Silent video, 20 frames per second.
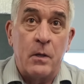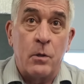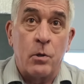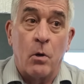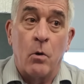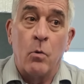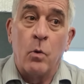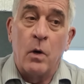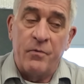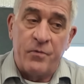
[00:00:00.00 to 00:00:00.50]

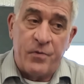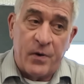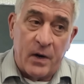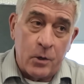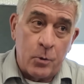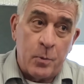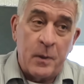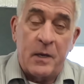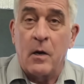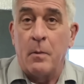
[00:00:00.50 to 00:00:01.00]
so when
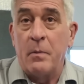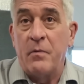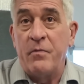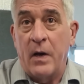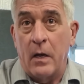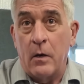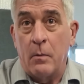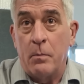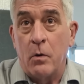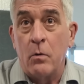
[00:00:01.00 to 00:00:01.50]
funds become
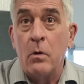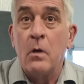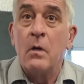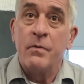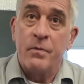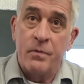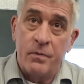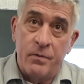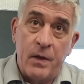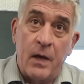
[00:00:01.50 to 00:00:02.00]
available,
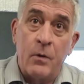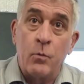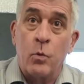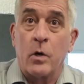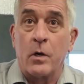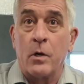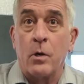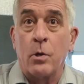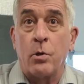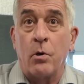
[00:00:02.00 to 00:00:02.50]
then we're
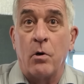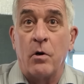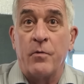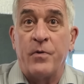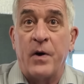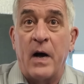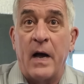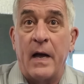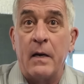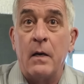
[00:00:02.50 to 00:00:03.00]
going to
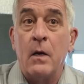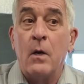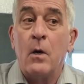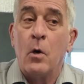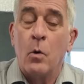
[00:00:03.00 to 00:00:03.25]
certify it.